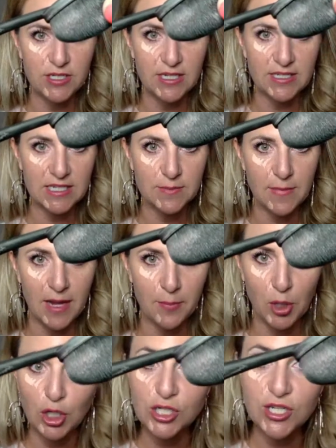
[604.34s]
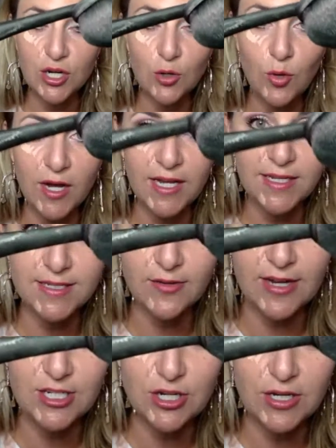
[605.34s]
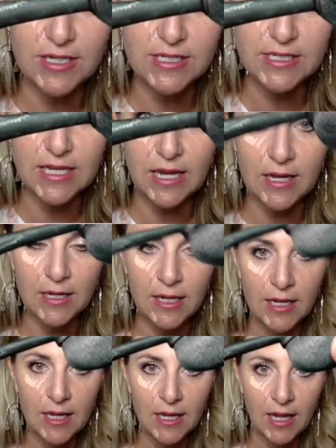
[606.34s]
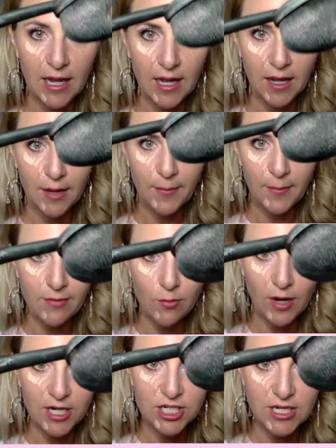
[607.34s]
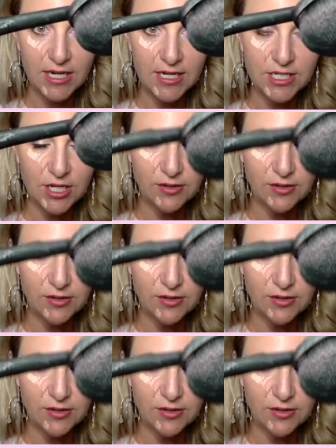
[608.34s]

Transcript: This is my personal one. So as you can see, um, I haven't washed it in two